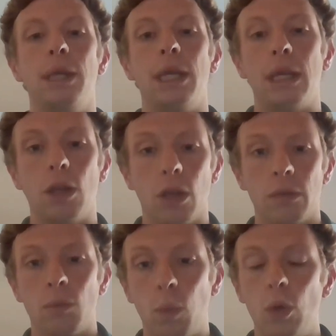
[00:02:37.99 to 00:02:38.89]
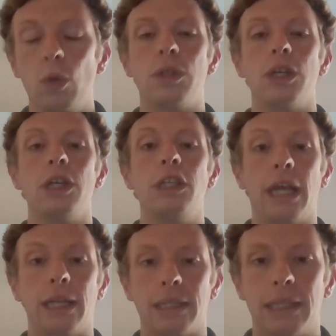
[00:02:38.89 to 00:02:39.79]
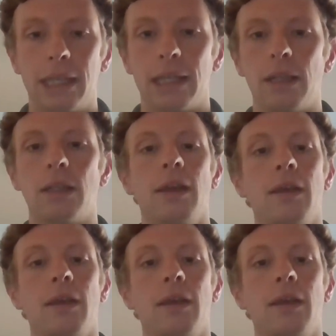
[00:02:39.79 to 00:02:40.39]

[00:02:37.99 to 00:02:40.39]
being wounded and killed,